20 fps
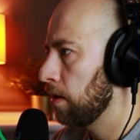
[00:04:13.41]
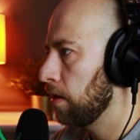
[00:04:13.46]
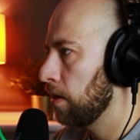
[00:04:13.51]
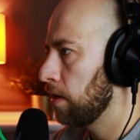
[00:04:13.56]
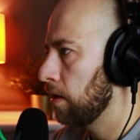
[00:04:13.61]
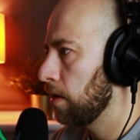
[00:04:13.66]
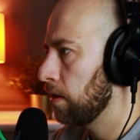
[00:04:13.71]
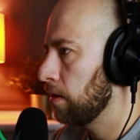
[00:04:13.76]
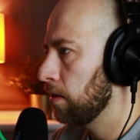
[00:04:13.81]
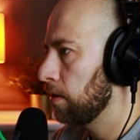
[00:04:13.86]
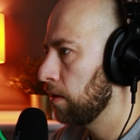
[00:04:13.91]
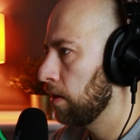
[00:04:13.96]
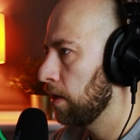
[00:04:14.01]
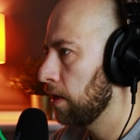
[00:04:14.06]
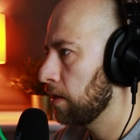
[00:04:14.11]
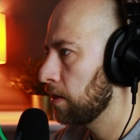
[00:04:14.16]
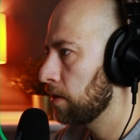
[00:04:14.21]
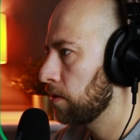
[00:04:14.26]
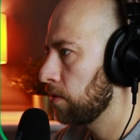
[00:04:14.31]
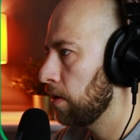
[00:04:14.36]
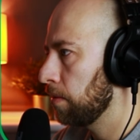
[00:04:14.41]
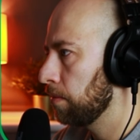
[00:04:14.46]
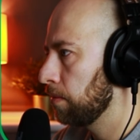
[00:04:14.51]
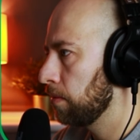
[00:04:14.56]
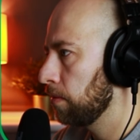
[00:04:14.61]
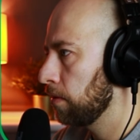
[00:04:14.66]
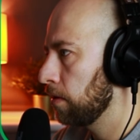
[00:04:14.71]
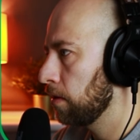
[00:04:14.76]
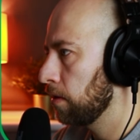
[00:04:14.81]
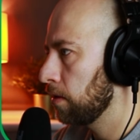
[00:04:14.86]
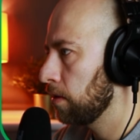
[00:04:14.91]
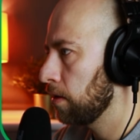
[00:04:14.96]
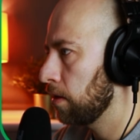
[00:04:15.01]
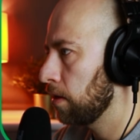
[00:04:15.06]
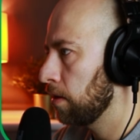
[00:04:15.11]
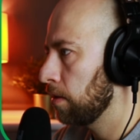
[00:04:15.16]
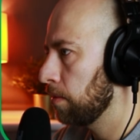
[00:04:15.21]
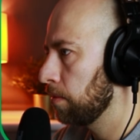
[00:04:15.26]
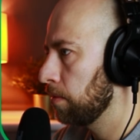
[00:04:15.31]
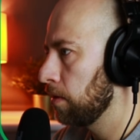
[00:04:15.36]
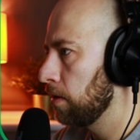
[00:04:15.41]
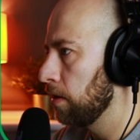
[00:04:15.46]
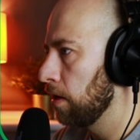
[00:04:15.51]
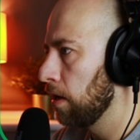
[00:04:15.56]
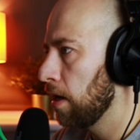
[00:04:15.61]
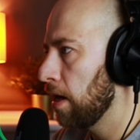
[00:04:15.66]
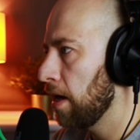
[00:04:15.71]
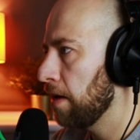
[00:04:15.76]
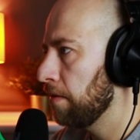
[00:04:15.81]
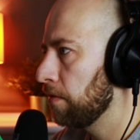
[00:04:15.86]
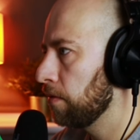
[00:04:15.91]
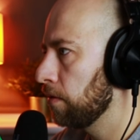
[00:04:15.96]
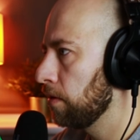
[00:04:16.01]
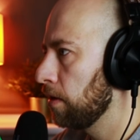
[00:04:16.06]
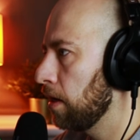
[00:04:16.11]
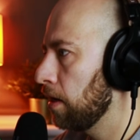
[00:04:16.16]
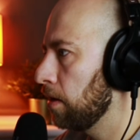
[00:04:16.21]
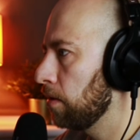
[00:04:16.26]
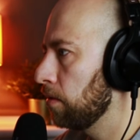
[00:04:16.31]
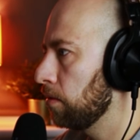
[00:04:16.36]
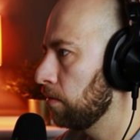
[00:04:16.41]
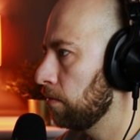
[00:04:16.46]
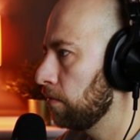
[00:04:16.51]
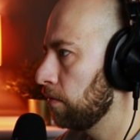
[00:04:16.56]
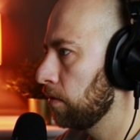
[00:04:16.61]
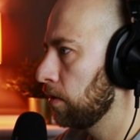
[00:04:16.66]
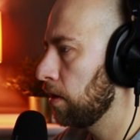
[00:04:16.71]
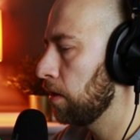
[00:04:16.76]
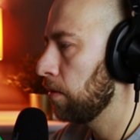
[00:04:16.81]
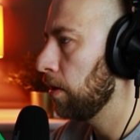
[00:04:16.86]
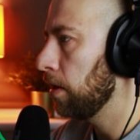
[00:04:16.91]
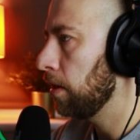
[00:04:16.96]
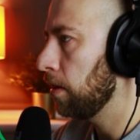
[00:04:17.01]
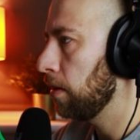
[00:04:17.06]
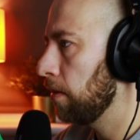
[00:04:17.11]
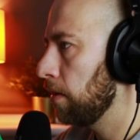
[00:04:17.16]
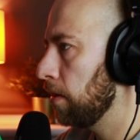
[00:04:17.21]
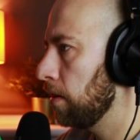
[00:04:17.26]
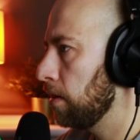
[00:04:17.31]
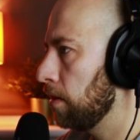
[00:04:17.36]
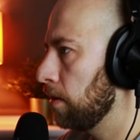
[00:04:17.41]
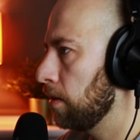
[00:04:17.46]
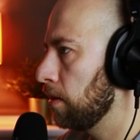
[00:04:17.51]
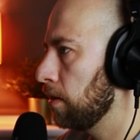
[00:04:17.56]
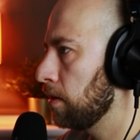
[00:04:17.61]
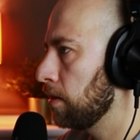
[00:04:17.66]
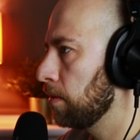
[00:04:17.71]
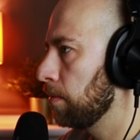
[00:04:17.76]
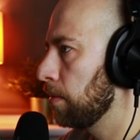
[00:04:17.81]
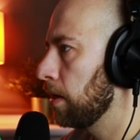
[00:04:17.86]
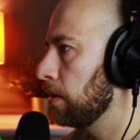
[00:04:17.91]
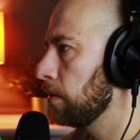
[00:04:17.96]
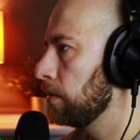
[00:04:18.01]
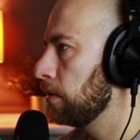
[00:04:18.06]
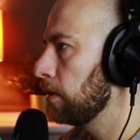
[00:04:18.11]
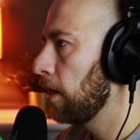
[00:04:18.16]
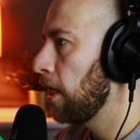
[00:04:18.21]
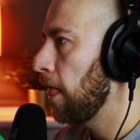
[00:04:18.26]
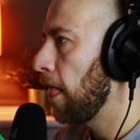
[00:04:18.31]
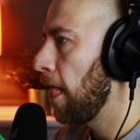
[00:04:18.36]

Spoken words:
and let's crank up delay for now. For now, this amount.